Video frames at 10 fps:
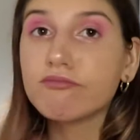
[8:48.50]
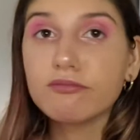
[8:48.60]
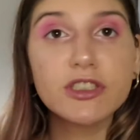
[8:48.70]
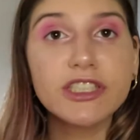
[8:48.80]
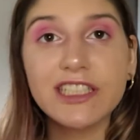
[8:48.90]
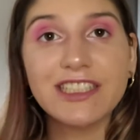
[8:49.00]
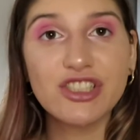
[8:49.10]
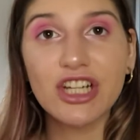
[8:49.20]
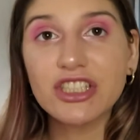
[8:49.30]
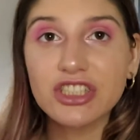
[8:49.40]
she
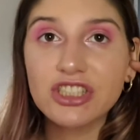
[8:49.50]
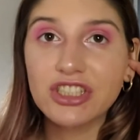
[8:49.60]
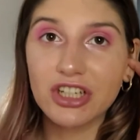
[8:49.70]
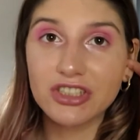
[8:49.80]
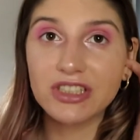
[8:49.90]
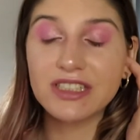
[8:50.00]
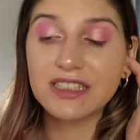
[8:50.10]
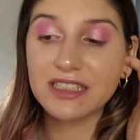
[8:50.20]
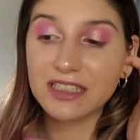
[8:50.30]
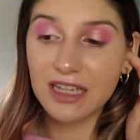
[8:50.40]
just
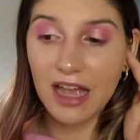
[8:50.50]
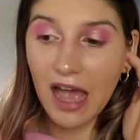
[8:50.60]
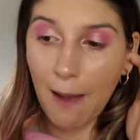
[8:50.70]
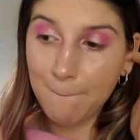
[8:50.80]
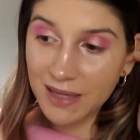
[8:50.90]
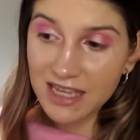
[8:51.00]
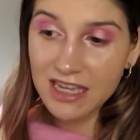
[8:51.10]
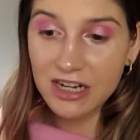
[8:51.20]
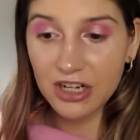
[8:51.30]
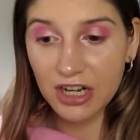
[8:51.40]
doesn't
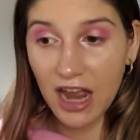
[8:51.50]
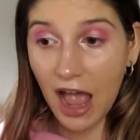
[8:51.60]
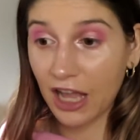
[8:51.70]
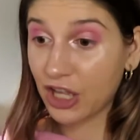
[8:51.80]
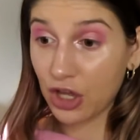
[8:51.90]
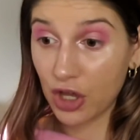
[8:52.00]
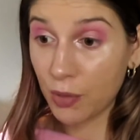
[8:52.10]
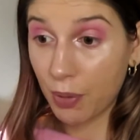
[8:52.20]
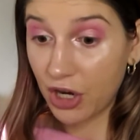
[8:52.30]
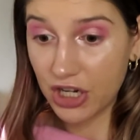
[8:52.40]
appear a
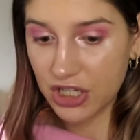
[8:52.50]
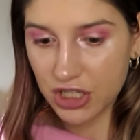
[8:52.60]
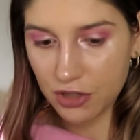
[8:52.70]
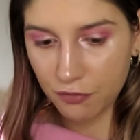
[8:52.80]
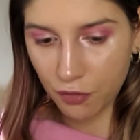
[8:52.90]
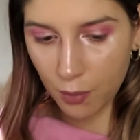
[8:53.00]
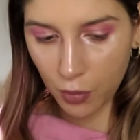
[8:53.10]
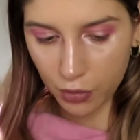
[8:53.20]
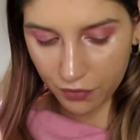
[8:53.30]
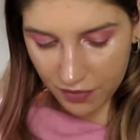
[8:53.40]
good person from
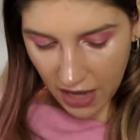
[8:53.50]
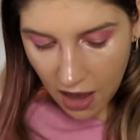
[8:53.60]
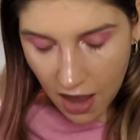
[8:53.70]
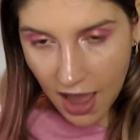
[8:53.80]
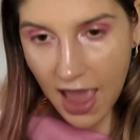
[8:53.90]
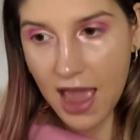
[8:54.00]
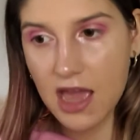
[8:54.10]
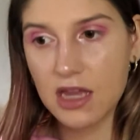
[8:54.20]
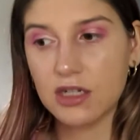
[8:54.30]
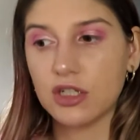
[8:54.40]
all of that.
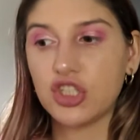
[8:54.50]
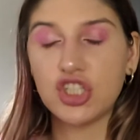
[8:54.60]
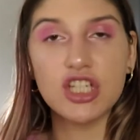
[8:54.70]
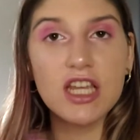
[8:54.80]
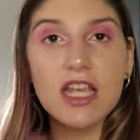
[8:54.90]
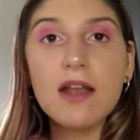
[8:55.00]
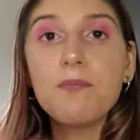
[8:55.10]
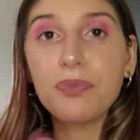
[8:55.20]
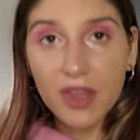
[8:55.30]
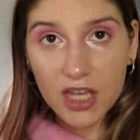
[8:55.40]
And she,
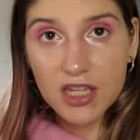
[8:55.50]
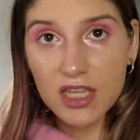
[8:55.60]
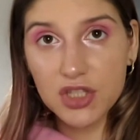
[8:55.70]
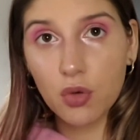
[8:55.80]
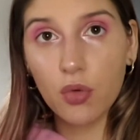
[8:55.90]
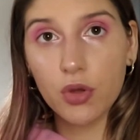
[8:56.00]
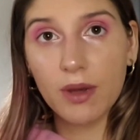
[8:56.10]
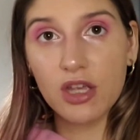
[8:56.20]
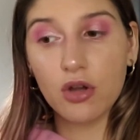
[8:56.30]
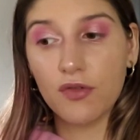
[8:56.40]
in this
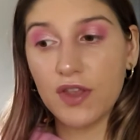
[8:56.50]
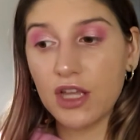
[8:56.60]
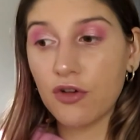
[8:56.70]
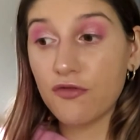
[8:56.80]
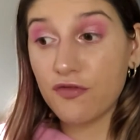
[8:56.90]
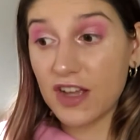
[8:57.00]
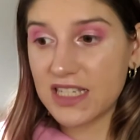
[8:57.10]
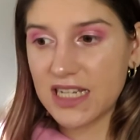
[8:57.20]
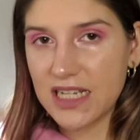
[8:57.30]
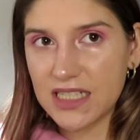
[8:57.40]
autobiography,
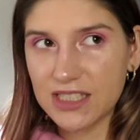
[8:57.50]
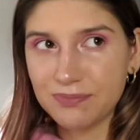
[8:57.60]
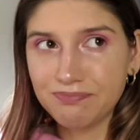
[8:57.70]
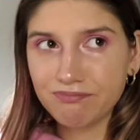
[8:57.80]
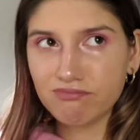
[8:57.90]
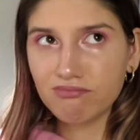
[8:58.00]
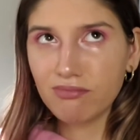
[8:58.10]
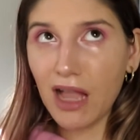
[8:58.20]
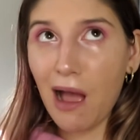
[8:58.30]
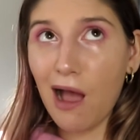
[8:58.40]
confesses
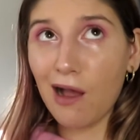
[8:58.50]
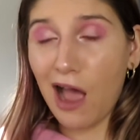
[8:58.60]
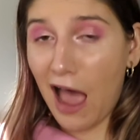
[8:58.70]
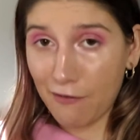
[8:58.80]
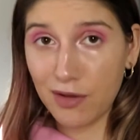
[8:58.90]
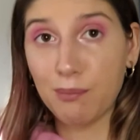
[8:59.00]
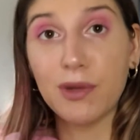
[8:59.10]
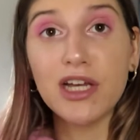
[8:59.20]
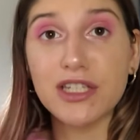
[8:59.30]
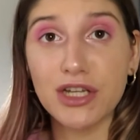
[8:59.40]
having
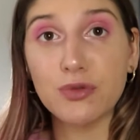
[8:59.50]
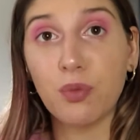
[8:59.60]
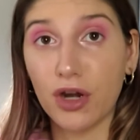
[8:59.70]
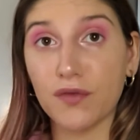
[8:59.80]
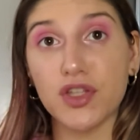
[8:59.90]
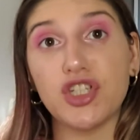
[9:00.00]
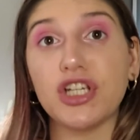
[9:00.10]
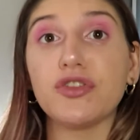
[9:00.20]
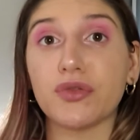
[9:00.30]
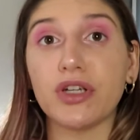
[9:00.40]
murdered one of the
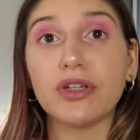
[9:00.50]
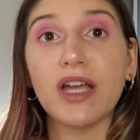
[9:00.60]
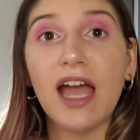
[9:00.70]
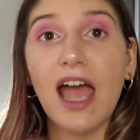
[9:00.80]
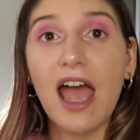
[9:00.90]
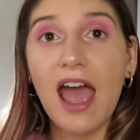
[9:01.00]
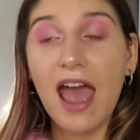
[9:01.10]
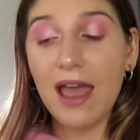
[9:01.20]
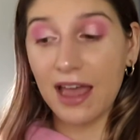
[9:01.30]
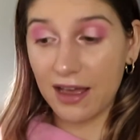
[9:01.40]
children
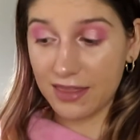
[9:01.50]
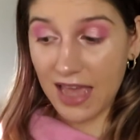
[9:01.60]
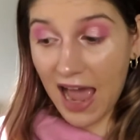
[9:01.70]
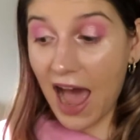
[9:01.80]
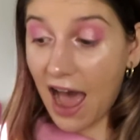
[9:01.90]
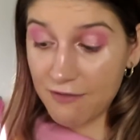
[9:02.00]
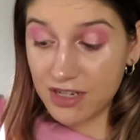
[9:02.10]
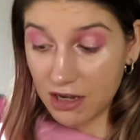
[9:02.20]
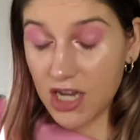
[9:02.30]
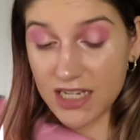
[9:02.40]
that have
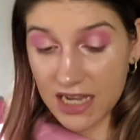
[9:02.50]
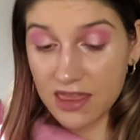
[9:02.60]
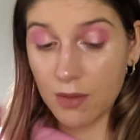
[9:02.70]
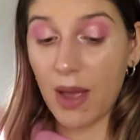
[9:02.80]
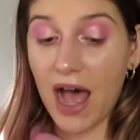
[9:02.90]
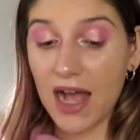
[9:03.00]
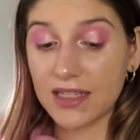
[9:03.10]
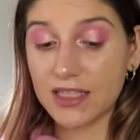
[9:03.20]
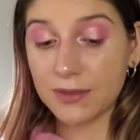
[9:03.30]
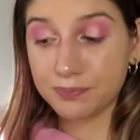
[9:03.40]
died in the
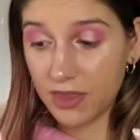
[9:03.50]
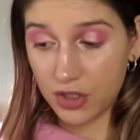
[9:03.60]
past. The